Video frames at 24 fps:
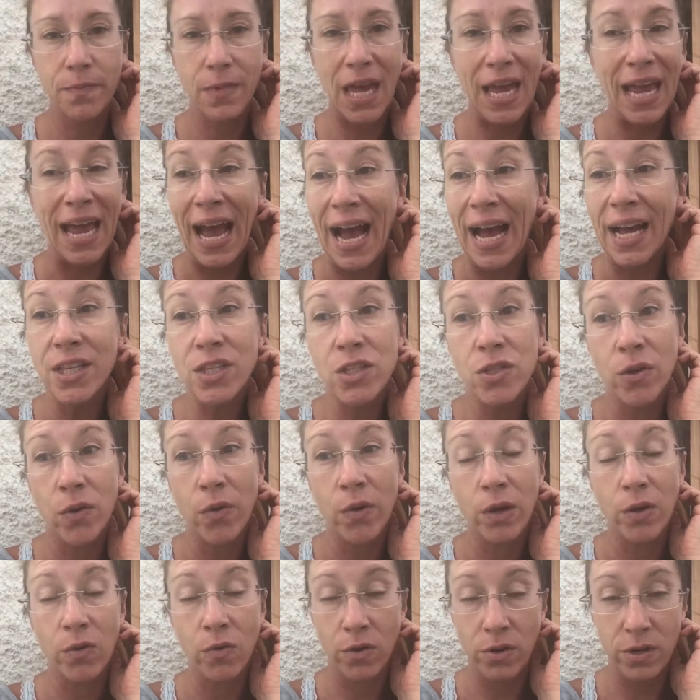I had to
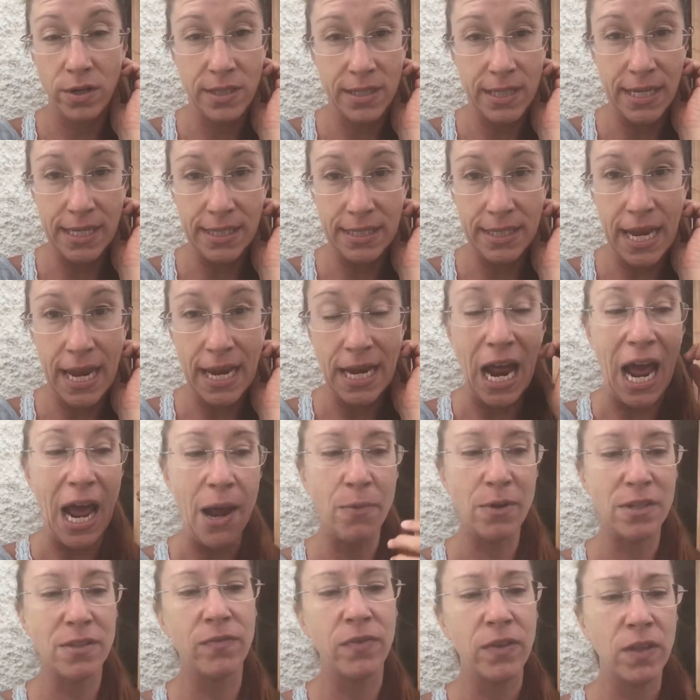in order to stay sane. I
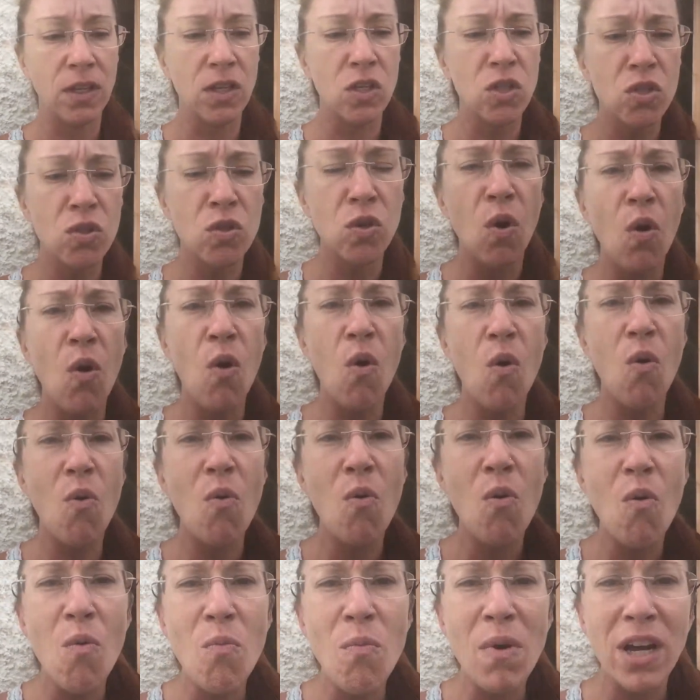was feeling so
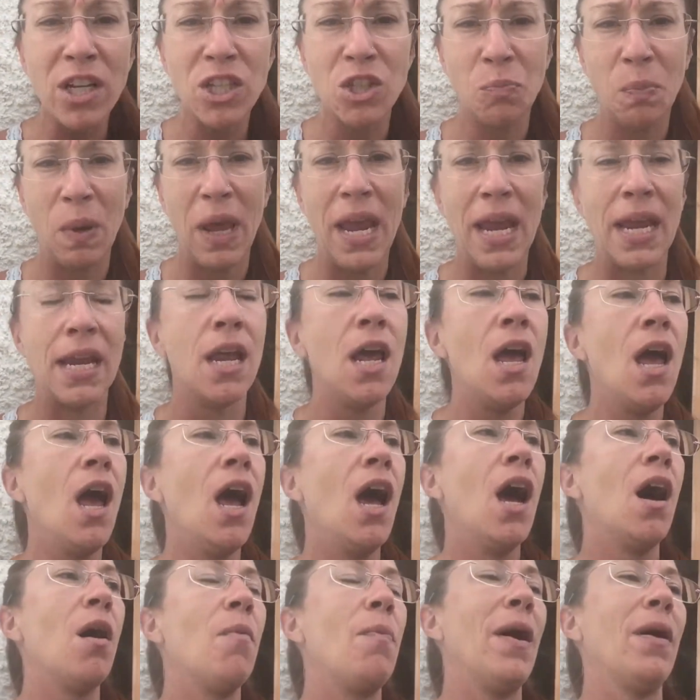much pain
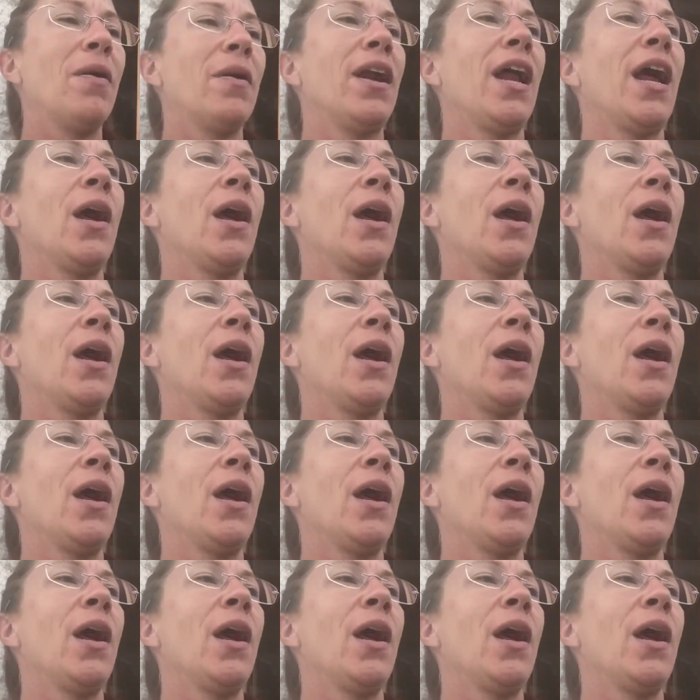about it.